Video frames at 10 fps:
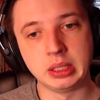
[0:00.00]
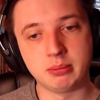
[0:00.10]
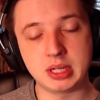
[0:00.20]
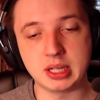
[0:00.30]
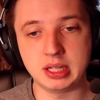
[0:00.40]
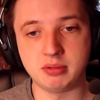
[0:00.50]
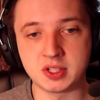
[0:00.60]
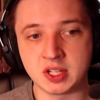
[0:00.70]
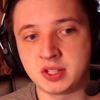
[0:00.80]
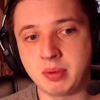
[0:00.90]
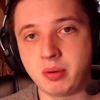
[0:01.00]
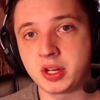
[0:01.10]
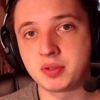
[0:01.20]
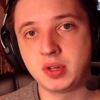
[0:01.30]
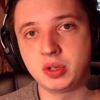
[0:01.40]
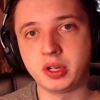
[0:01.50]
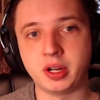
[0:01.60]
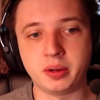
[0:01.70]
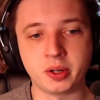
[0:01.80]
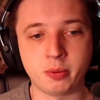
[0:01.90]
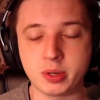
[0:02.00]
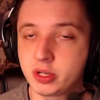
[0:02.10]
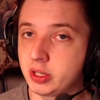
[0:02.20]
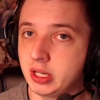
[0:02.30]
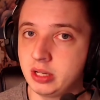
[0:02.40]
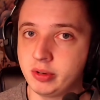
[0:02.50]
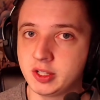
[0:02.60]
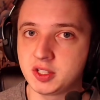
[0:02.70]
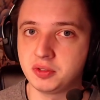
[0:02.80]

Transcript: But yeah, anyways, that is my reaction video. I hope you enjoyed it anyways.